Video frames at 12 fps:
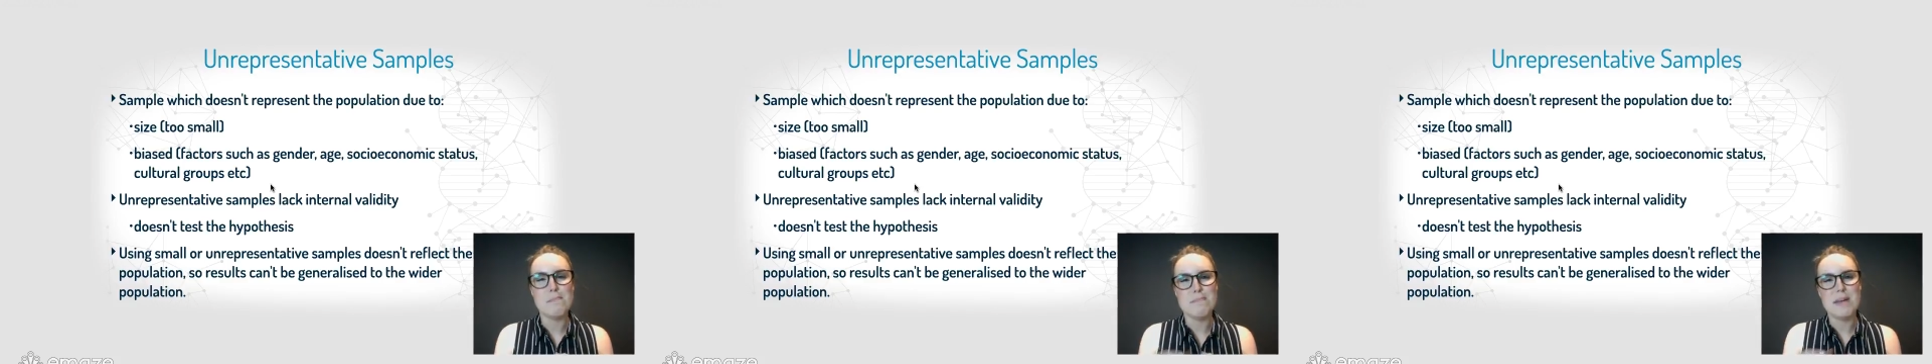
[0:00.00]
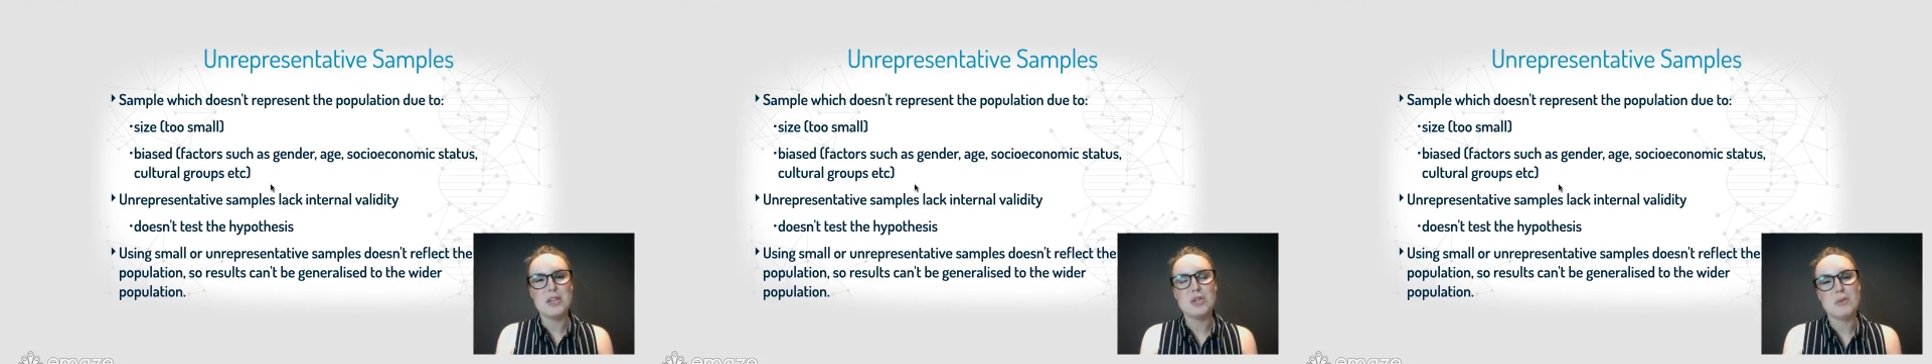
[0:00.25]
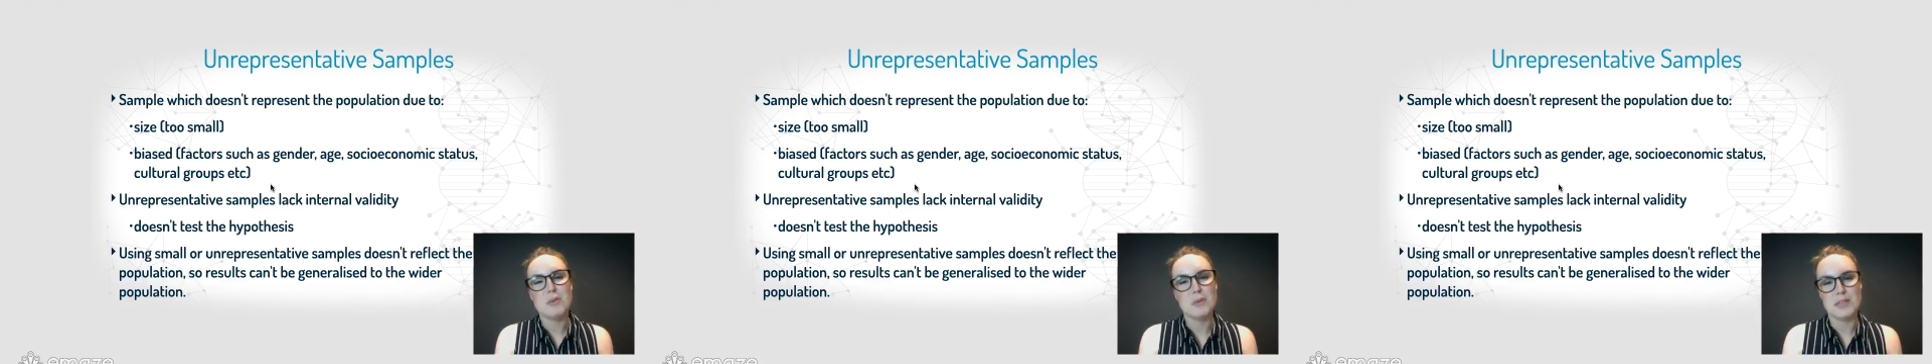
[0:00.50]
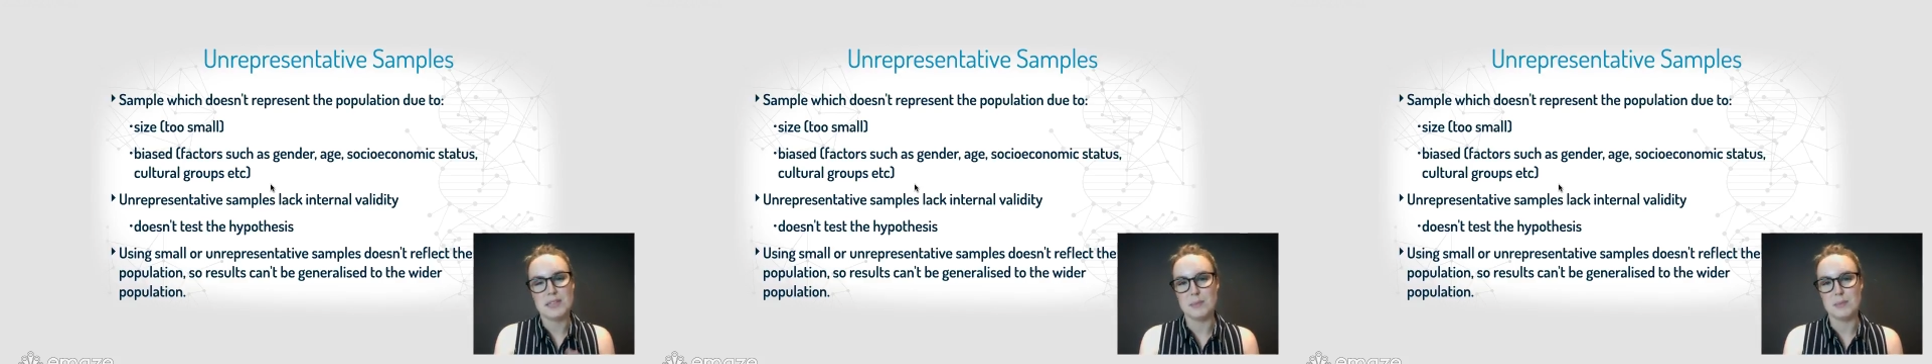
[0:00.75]
measuring
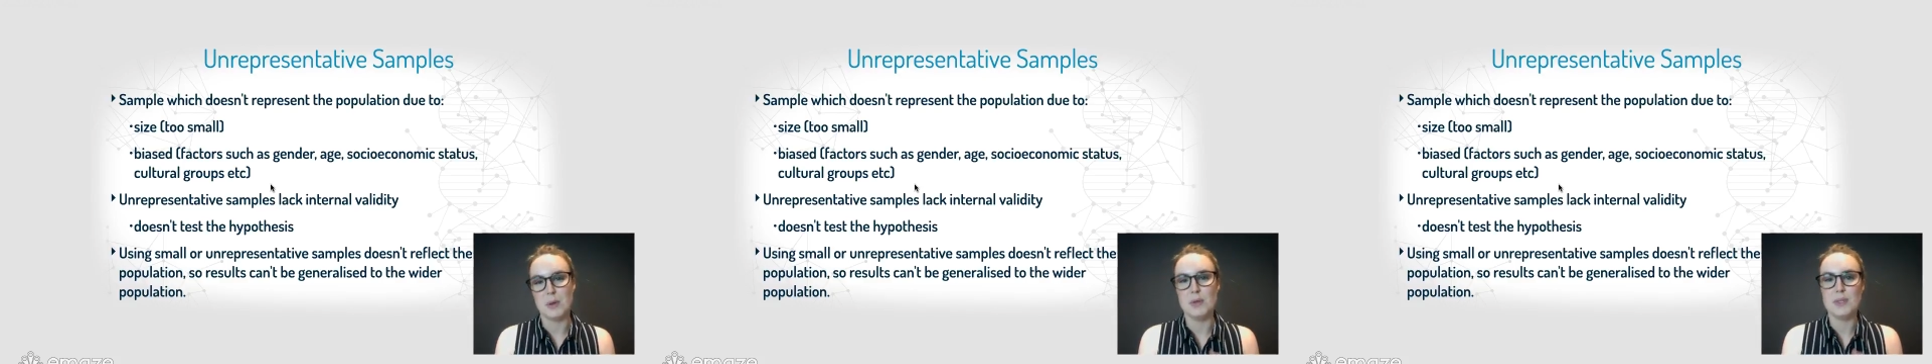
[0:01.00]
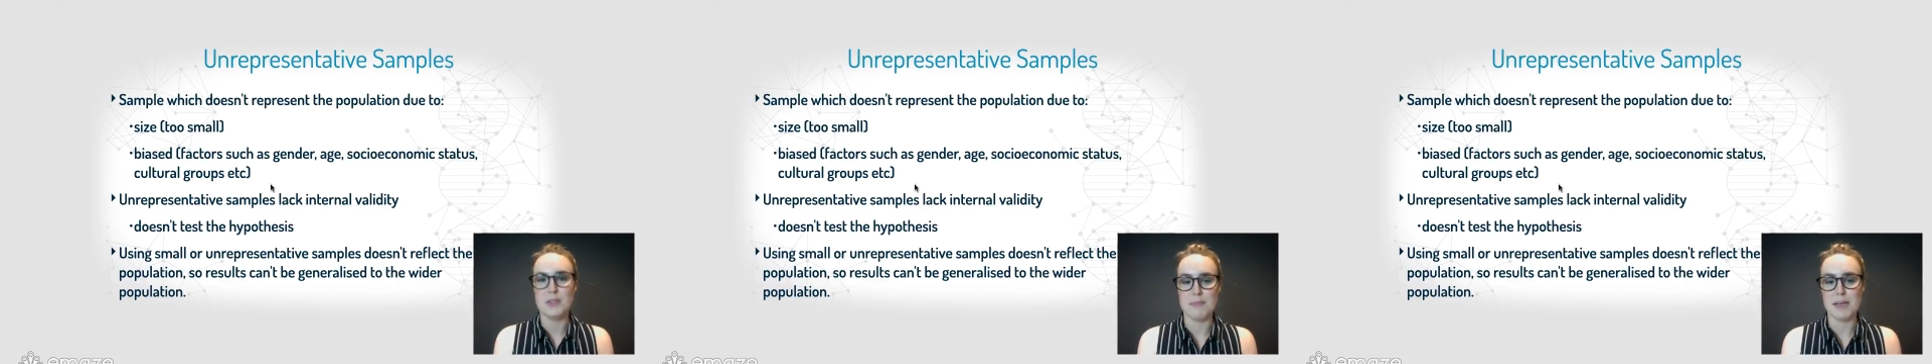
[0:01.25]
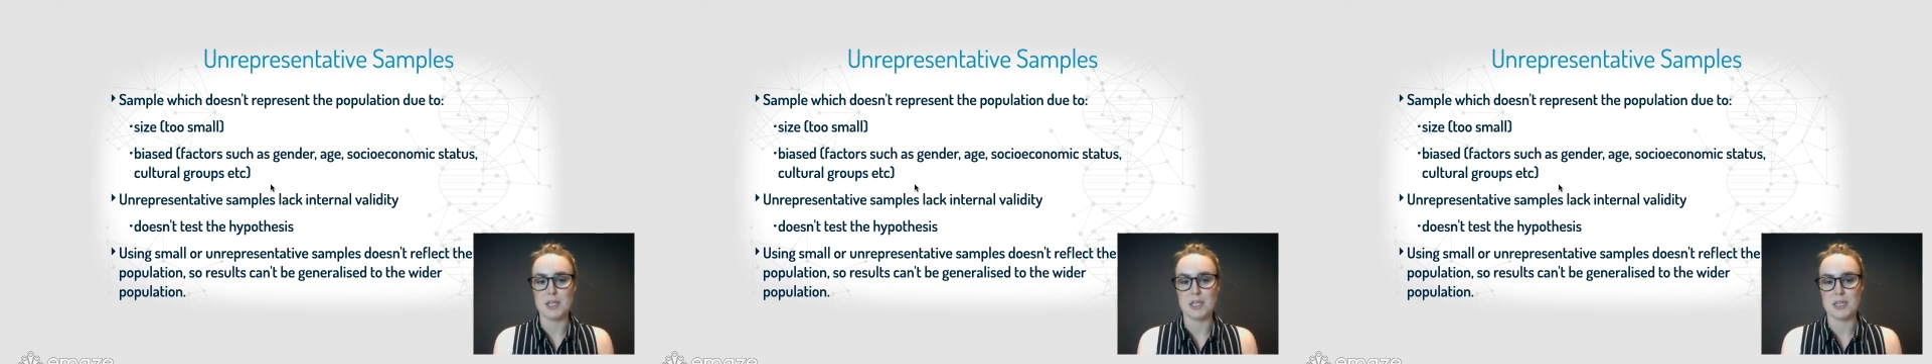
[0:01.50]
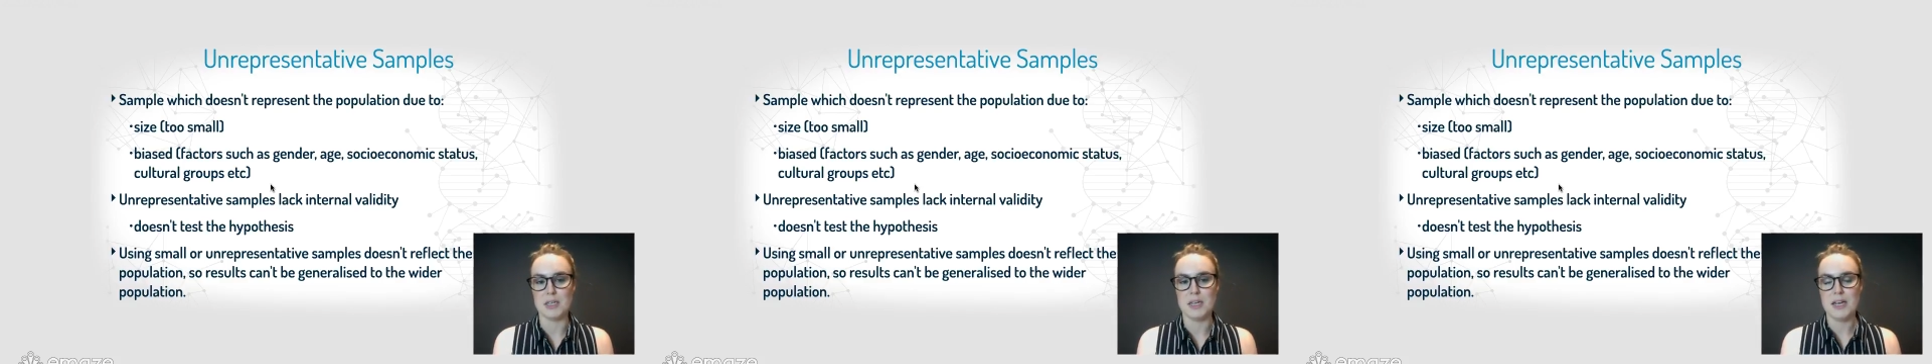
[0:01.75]
what they're supposed to measure.